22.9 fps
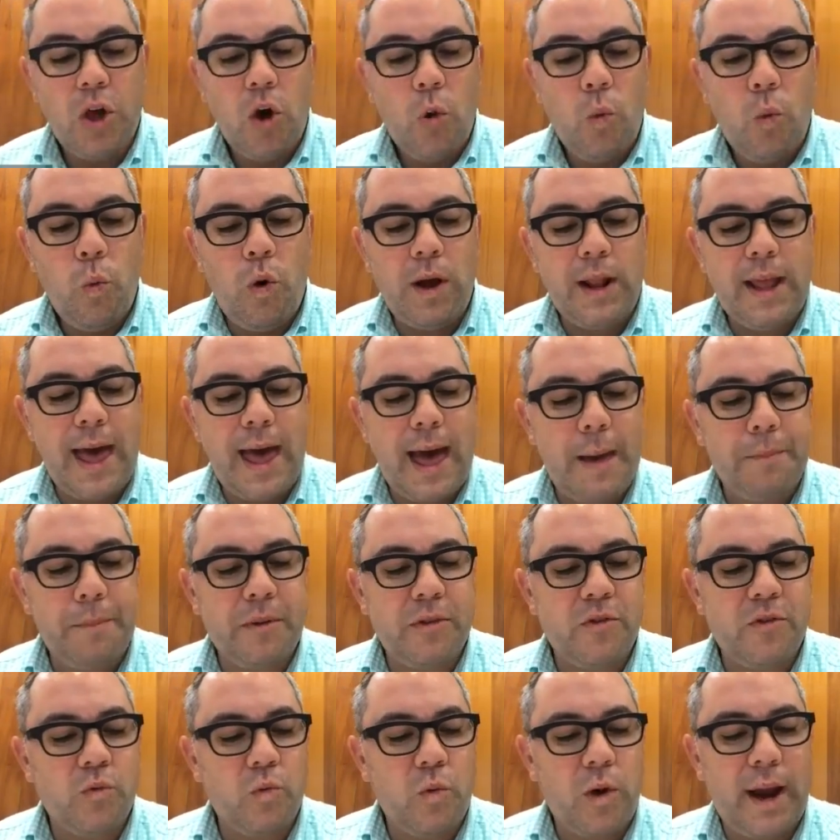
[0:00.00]
what
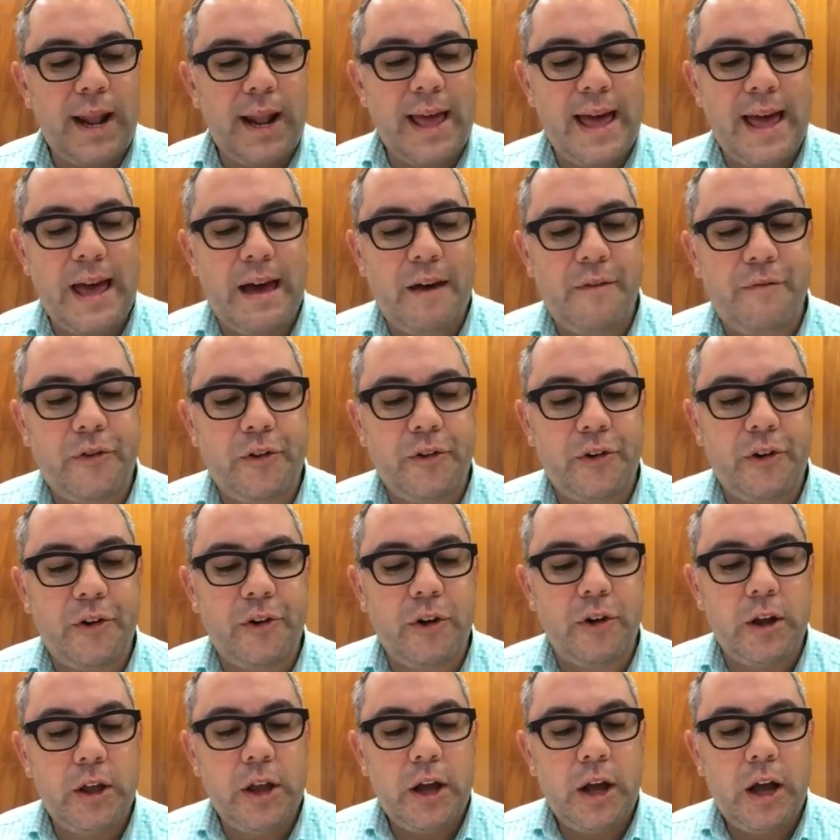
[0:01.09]
happens right after
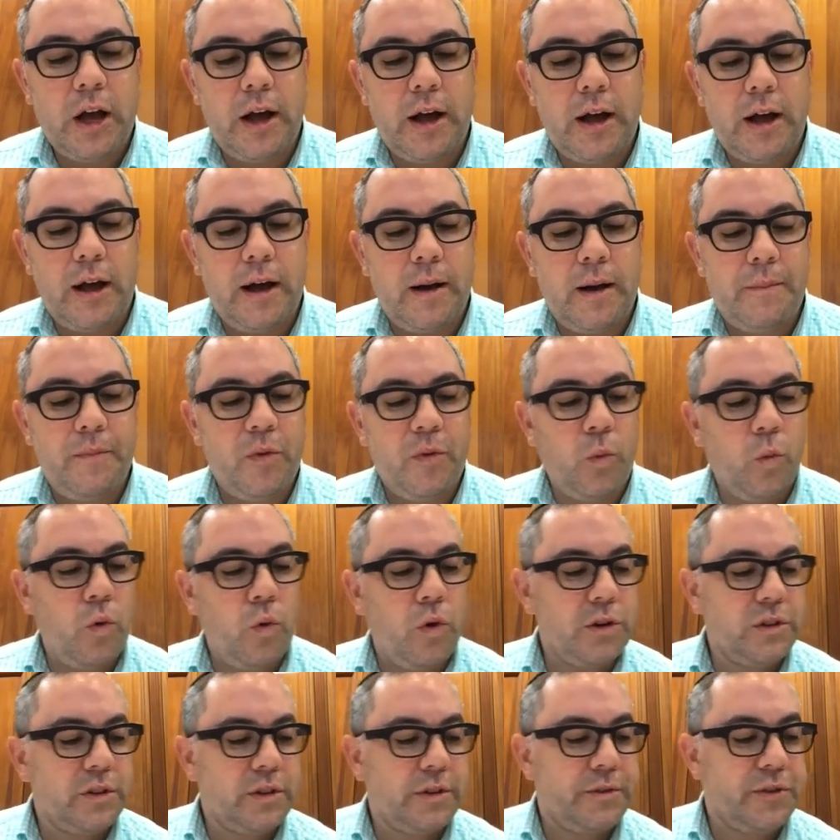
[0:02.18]
the
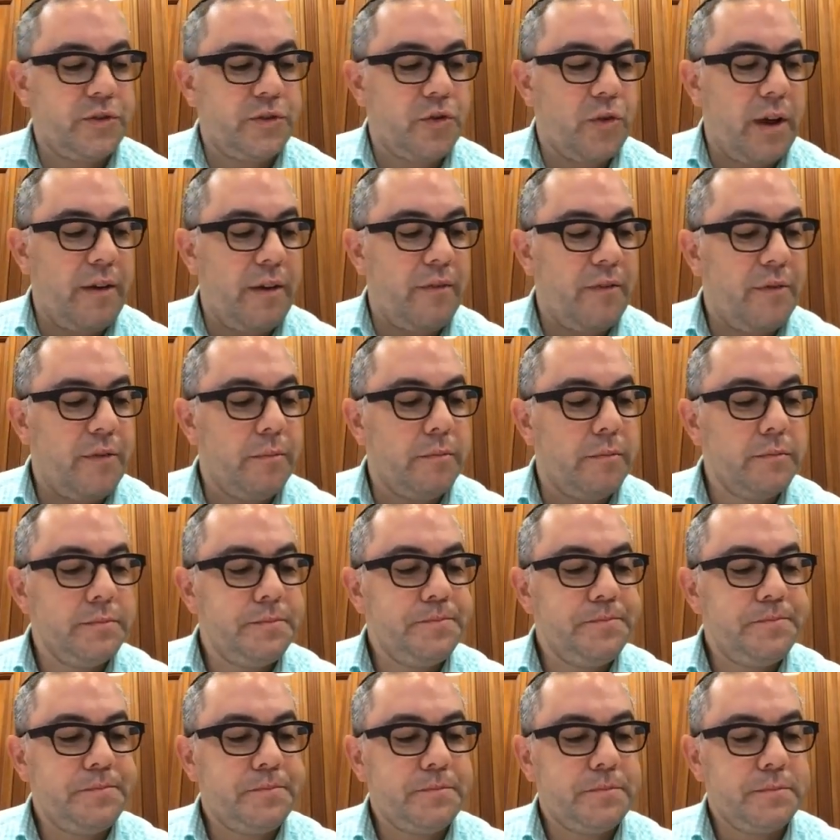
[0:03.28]
waters of strife?
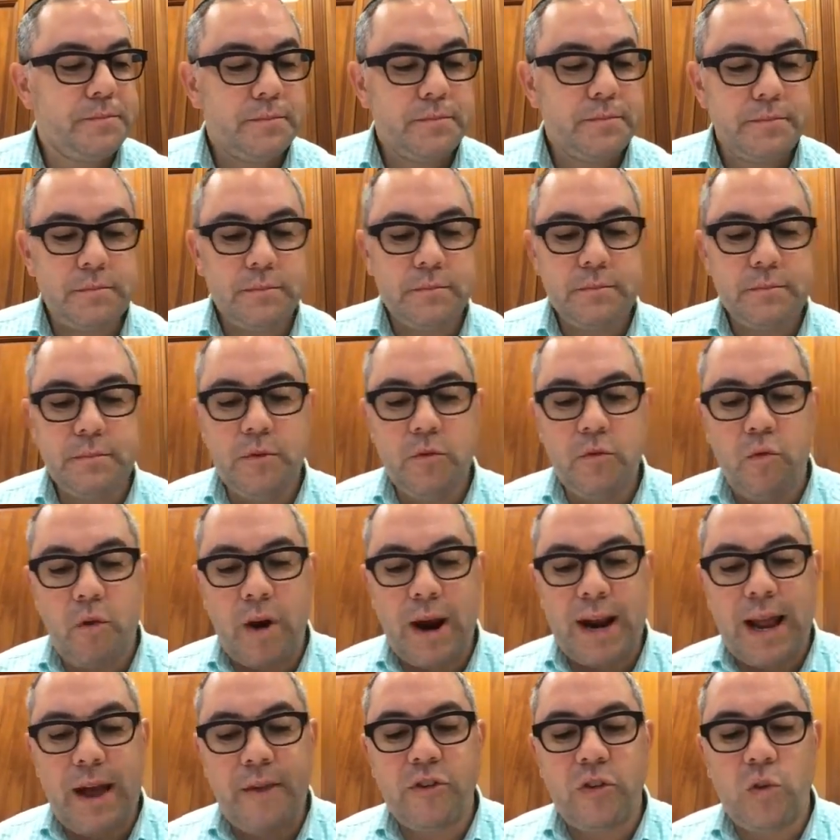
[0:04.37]

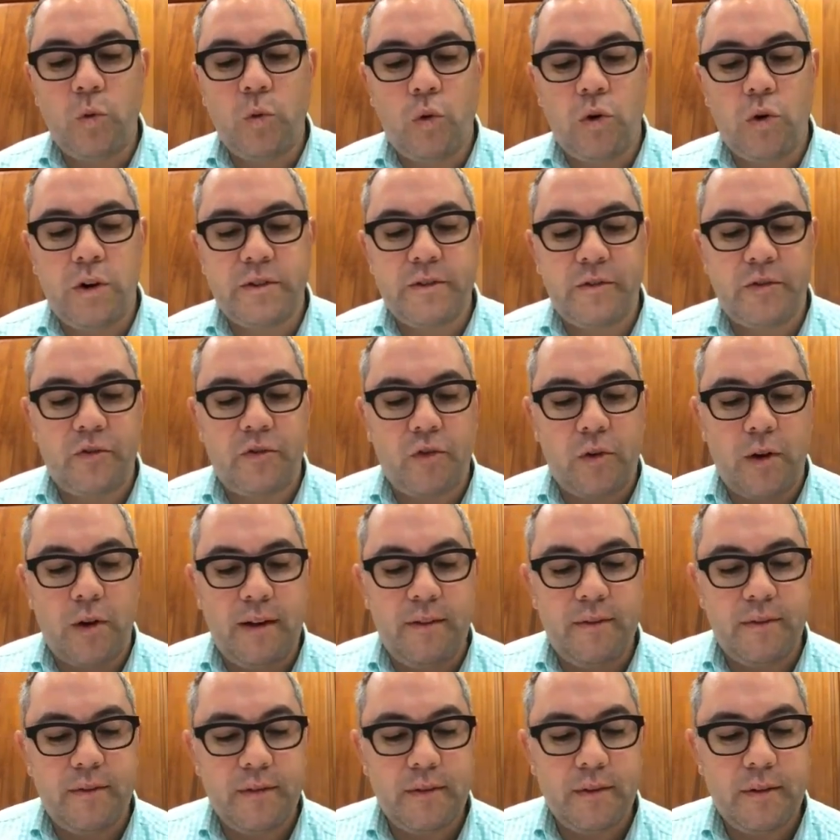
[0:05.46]
Right after the waters of
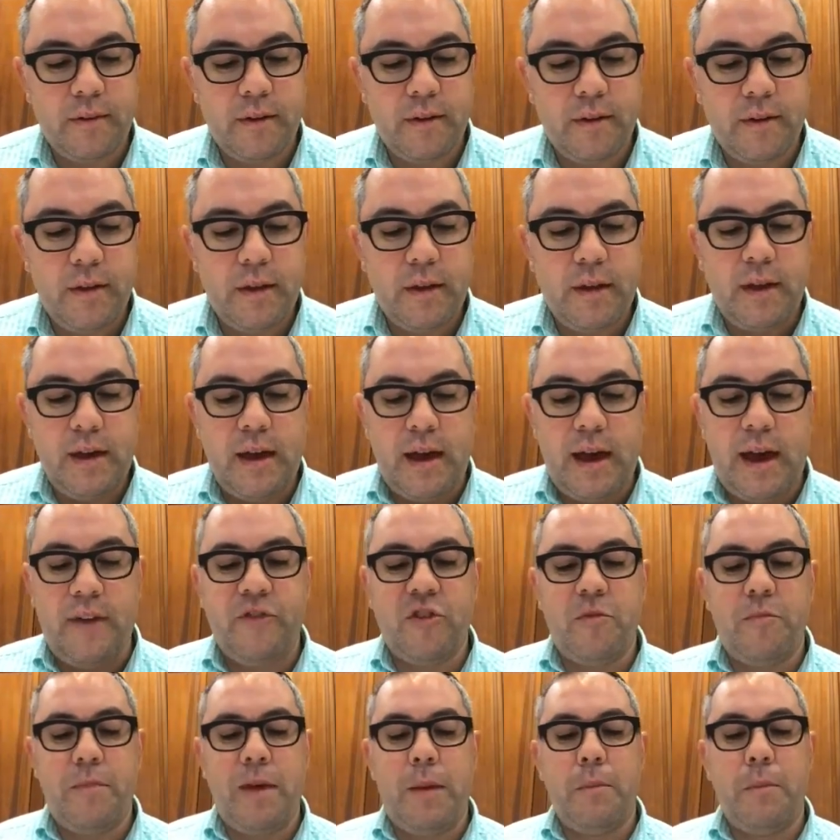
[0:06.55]
strife,
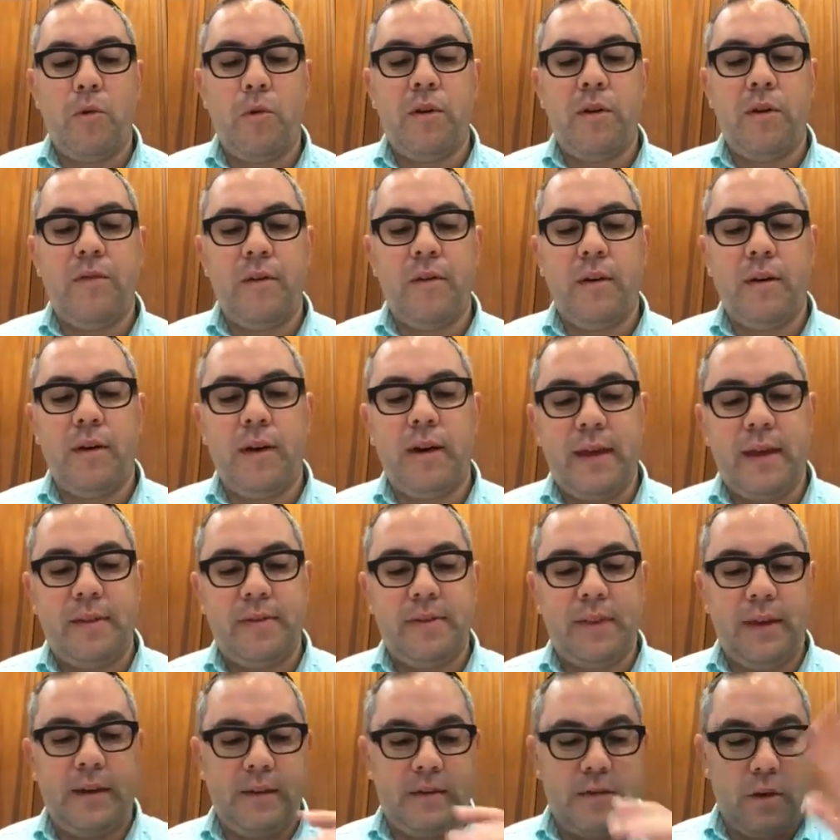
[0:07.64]
after Mei Meriva, and that
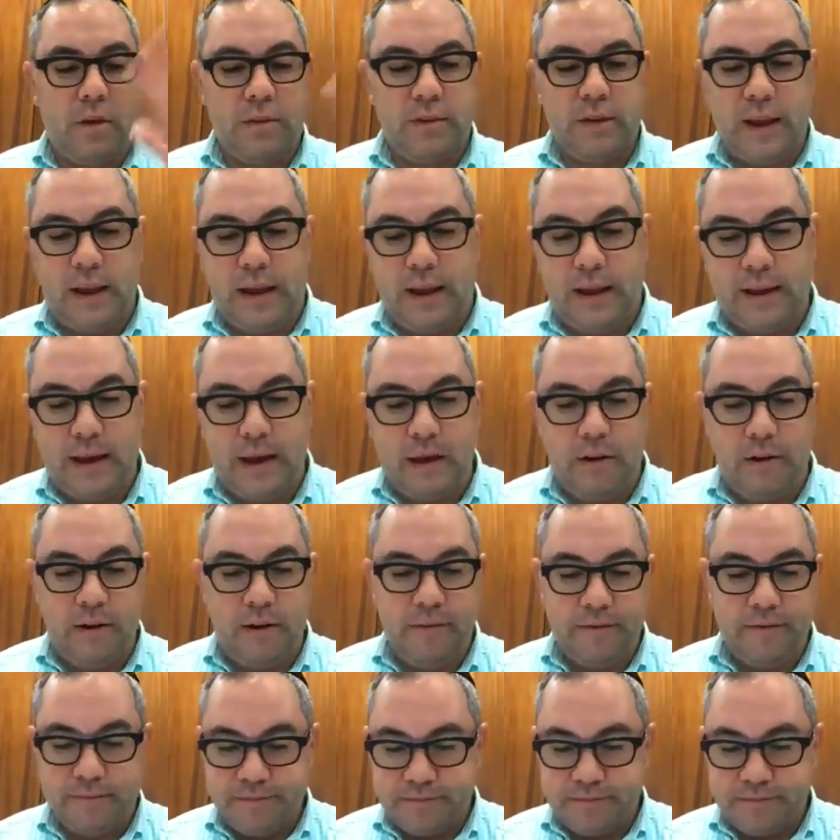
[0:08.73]
thing is all taken care of,